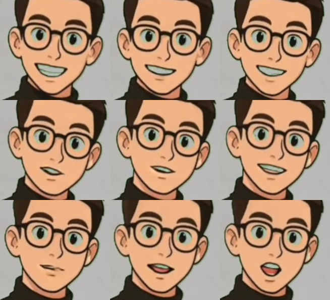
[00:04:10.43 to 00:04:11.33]
A
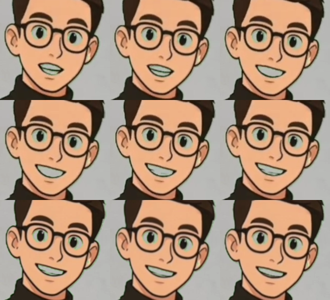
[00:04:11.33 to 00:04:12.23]
longitudinal wave
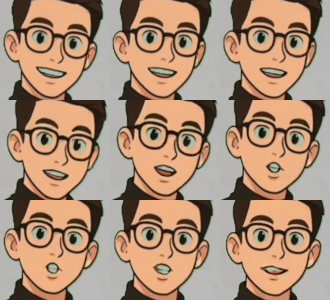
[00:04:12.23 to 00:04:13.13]
moves more
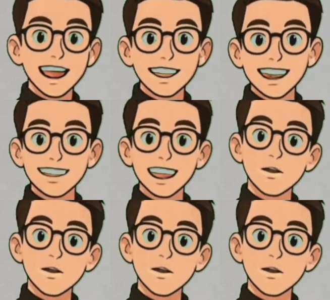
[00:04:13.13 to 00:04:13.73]
quickly in a medium